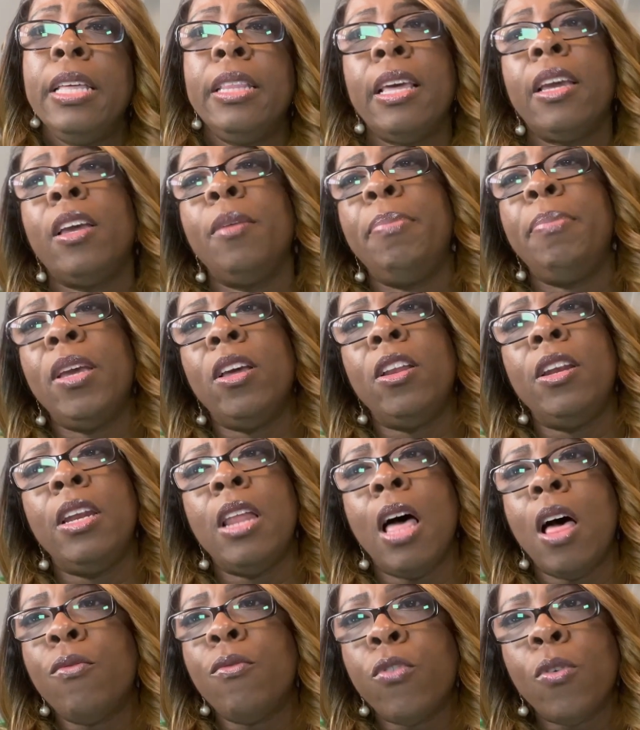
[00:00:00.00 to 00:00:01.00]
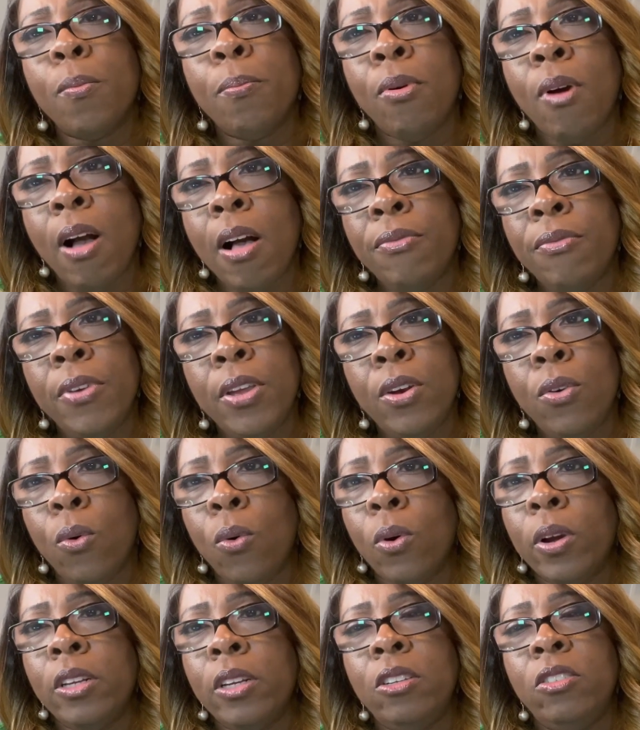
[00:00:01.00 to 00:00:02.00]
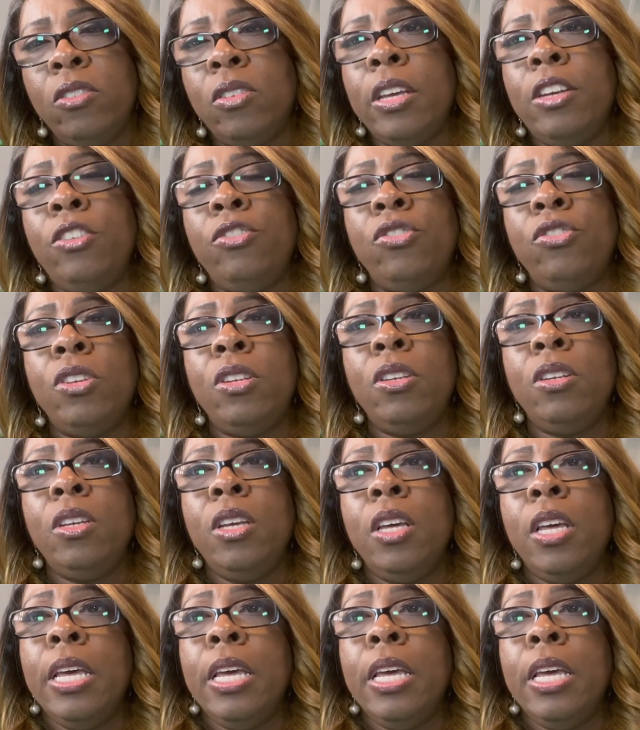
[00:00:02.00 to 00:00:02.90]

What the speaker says: that could be a not for profit organization,